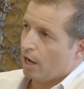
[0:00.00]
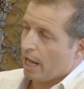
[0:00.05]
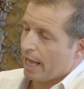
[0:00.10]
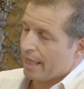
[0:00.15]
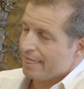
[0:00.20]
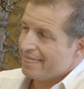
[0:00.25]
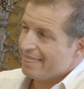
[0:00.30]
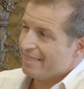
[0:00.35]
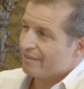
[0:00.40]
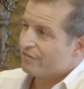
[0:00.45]

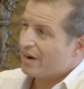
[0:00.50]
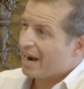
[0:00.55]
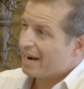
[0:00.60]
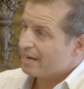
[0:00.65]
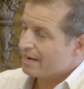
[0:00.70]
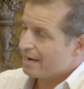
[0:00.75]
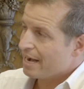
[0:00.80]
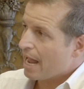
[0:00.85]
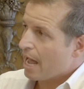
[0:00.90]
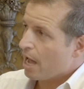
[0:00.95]

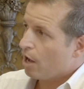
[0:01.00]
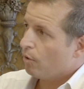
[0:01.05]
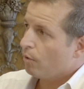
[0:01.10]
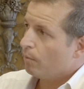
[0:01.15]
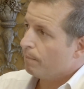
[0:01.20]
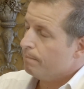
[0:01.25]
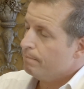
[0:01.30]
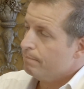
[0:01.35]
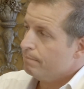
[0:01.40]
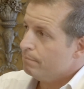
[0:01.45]
right
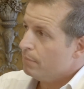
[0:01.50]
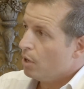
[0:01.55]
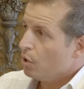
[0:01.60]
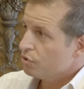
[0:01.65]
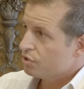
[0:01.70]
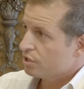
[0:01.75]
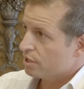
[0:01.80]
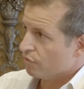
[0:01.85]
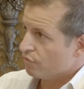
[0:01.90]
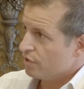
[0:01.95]
now,
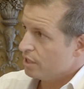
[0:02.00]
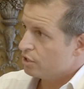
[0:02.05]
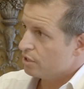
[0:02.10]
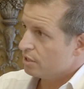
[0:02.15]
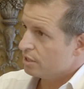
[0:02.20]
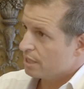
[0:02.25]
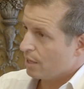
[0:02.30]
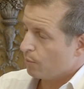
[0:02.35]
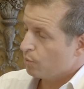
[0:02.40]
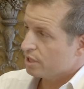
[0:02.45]
most
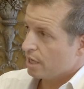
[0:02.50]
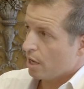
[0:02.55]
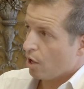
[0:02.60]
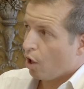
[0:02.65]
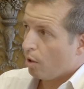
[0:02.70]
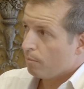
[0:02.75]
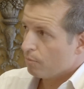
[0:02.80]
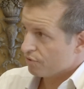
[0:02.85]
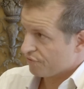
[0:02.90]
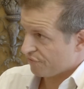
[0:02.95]
regions, I would say
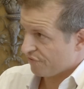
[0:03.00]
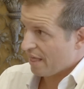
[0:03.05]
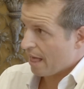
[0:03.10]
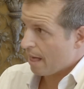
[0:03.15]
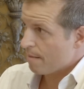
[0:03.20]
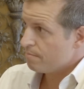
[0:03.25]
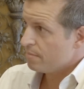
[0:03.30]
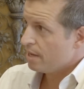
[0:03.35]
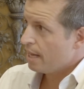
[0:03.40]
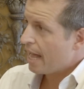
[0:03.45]
almost
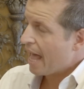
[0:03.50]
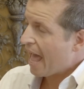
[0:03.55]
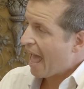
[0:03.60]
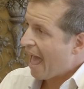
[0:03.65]
them,